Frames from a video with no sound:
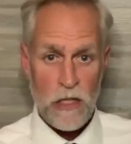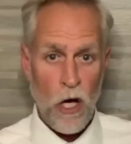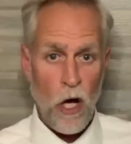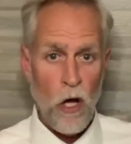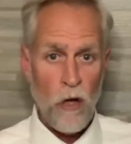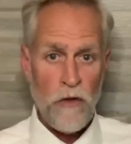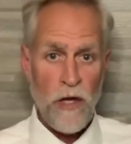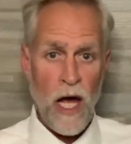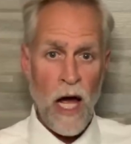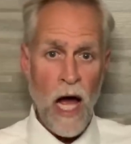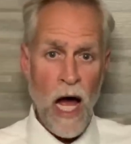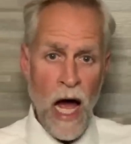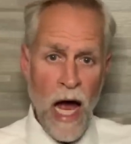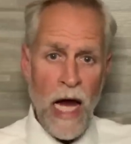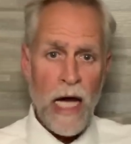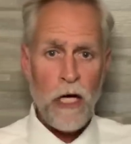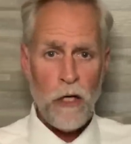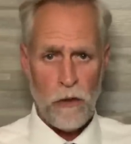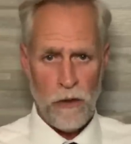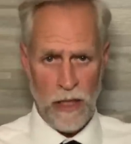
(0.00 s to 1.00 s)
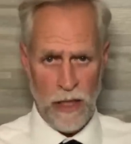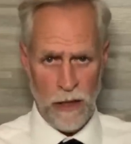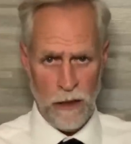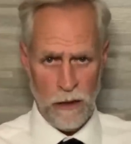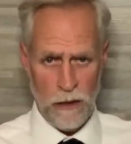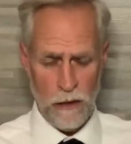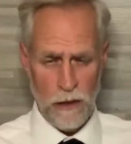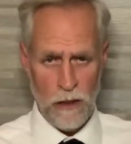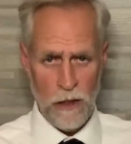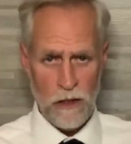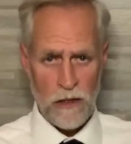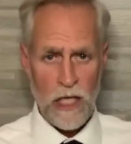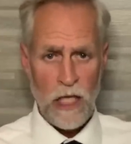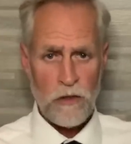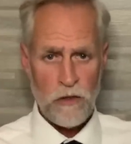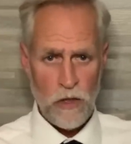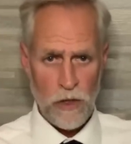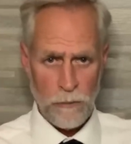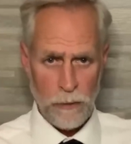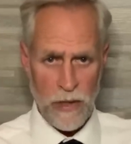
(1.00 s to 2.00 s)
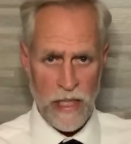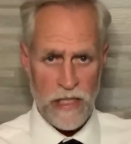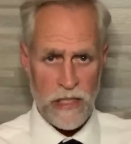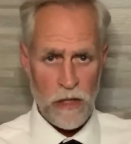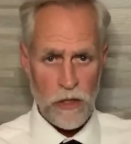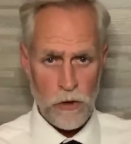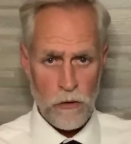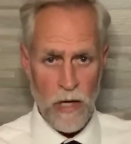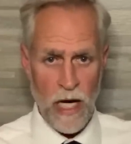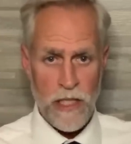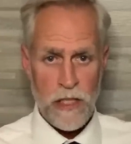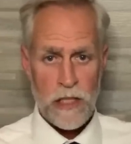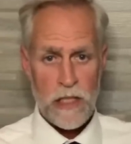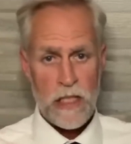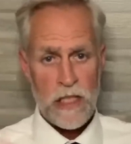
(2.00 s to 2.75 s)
All the hiring that took place in the crisis